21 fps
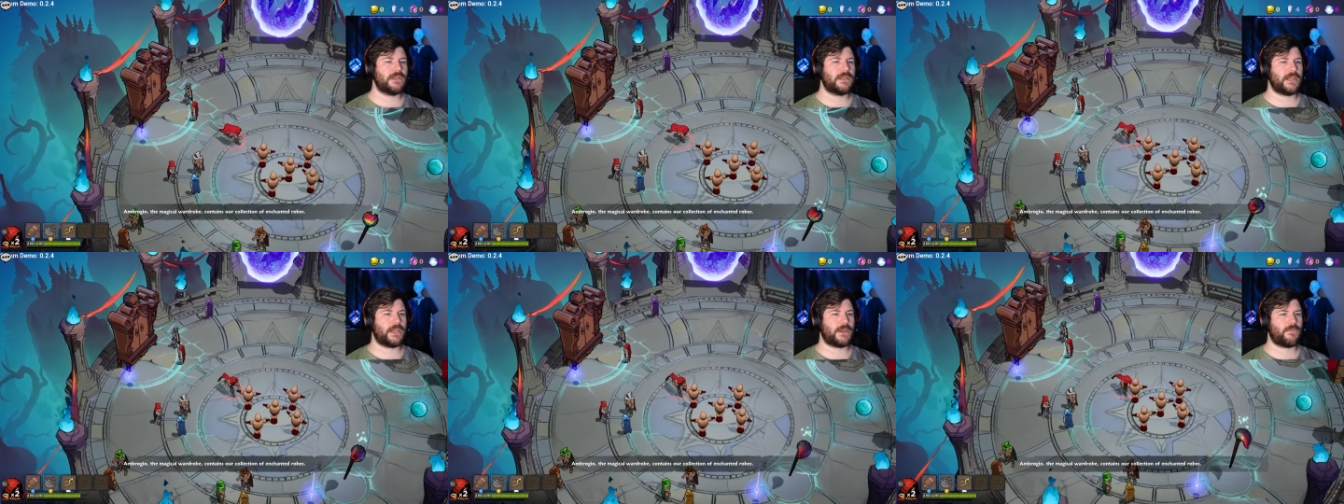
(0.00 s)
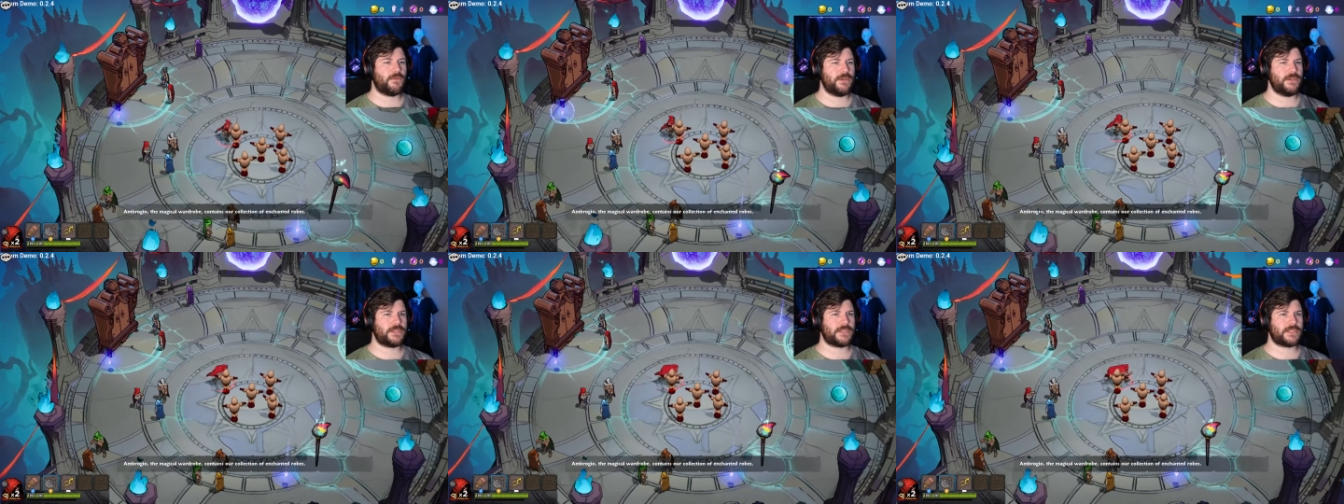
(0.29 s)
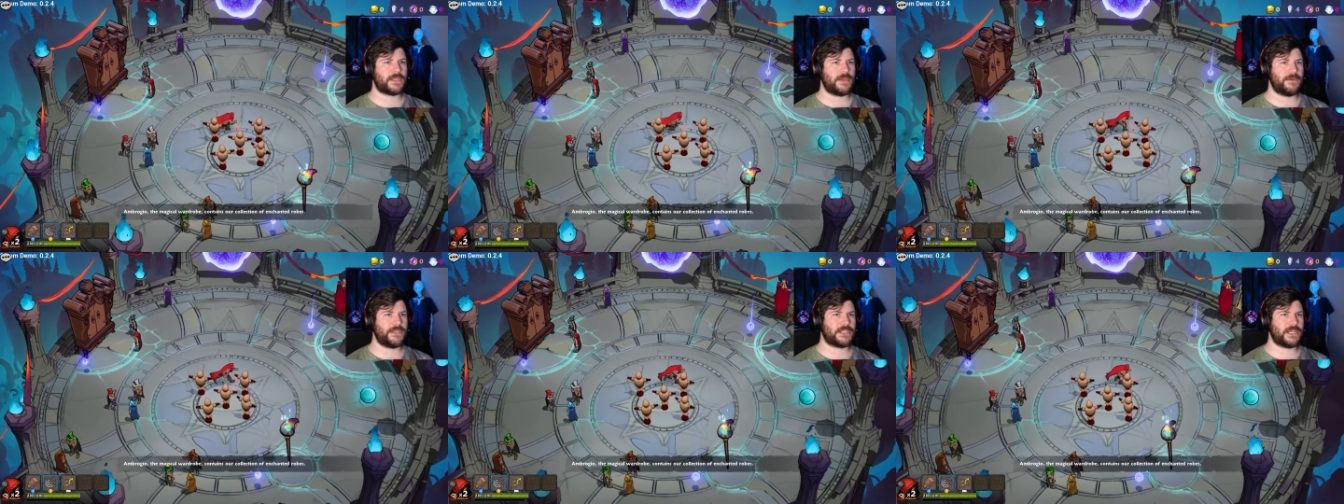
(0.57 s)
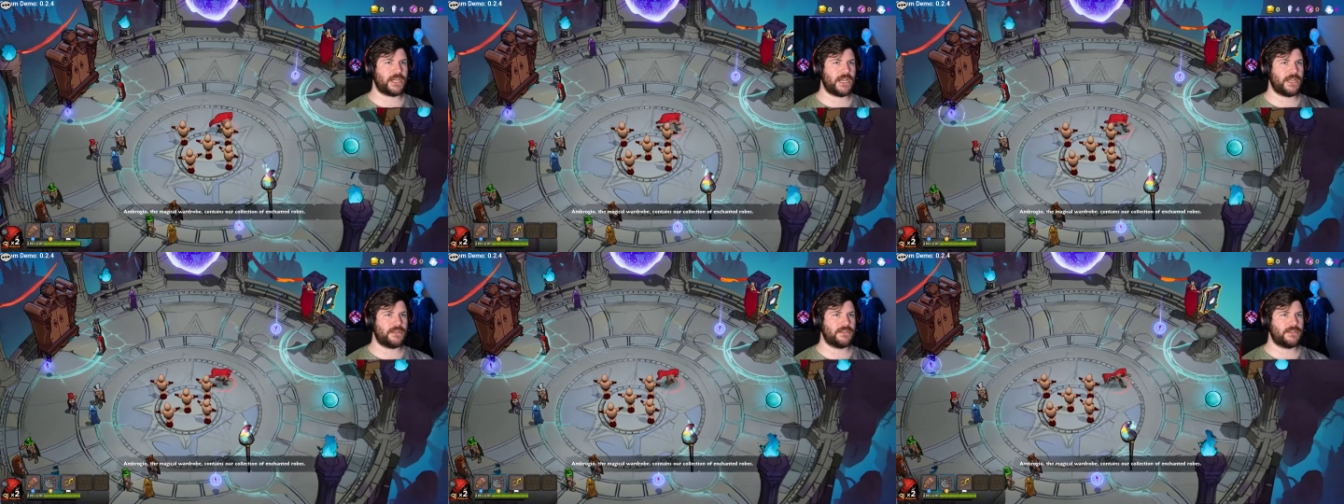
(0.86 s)
like, will you just let me
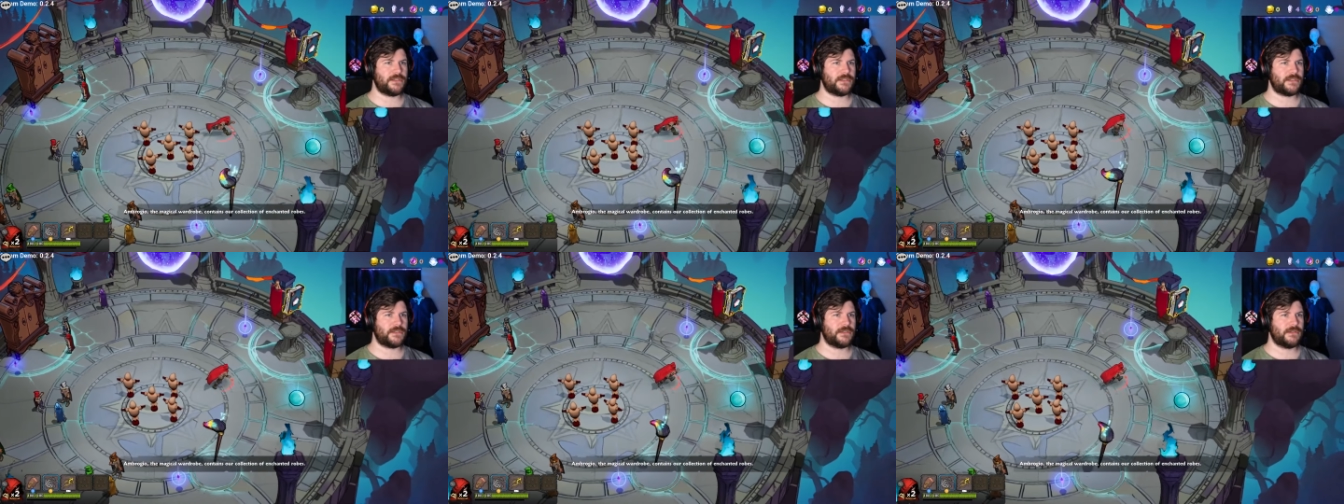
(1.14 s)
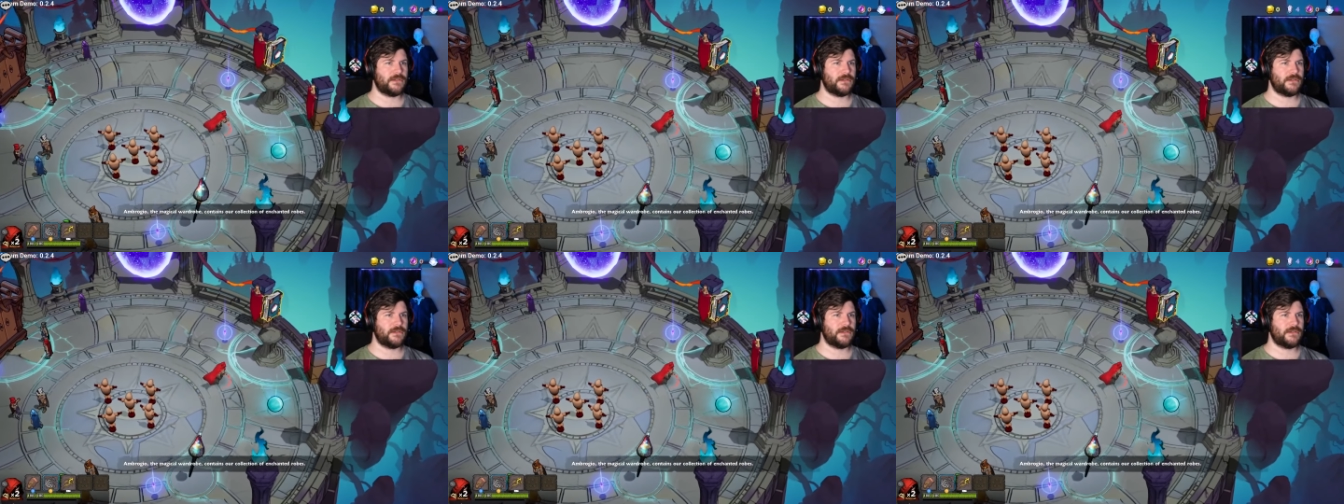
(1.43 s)
change?